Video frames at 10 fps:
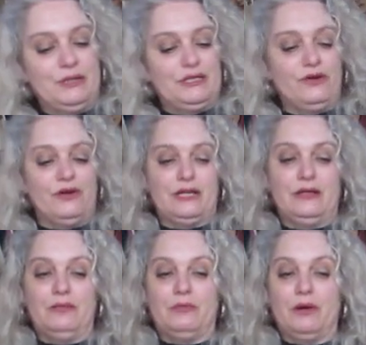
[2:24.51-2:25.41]
be talking
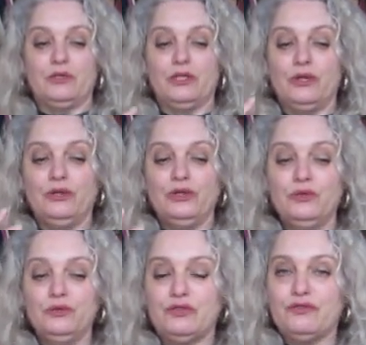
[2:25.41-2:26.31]
about a
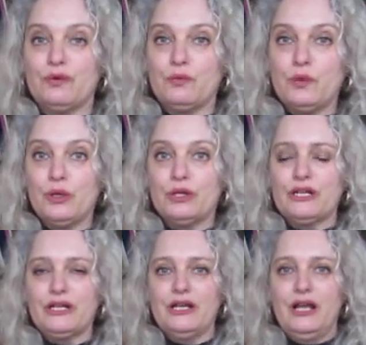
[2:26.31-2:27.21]
news for
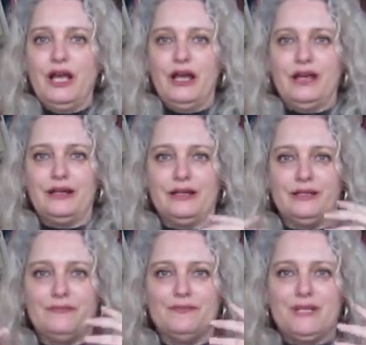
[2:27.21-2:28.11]
work,
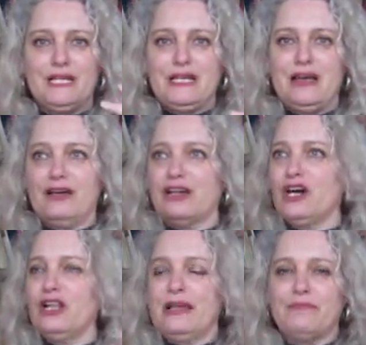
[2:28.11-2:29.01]
um,
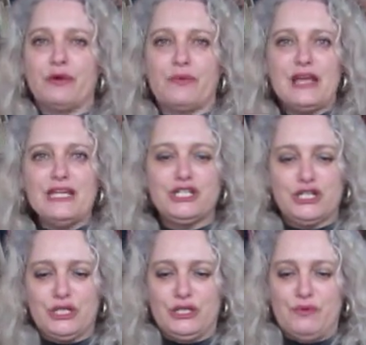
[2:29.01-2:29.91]

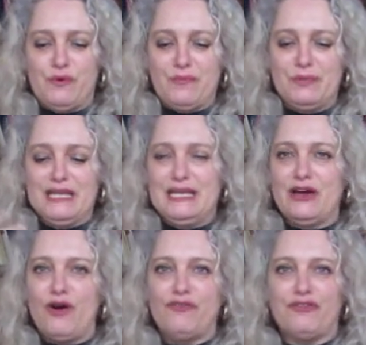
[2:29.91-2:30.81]
collaboration. We're being
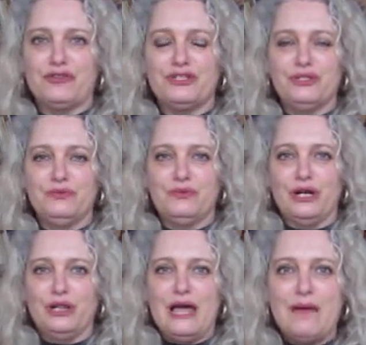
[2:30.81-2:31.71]
offered to
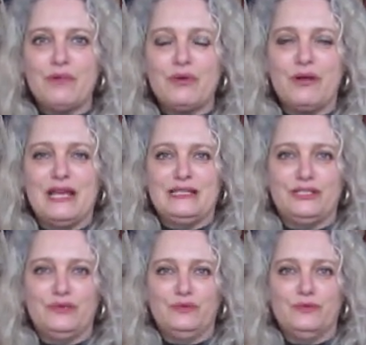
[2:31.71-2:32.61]
collaborate,
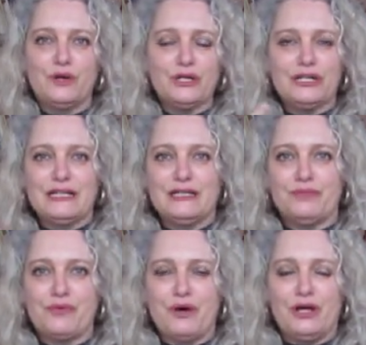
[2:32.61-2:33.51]
to work in a
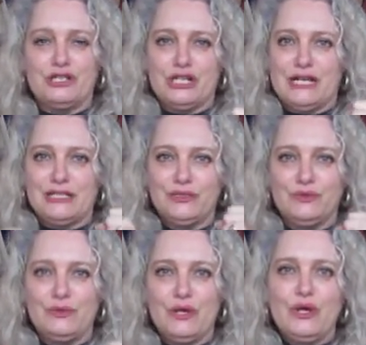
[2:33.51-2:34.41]
project, to,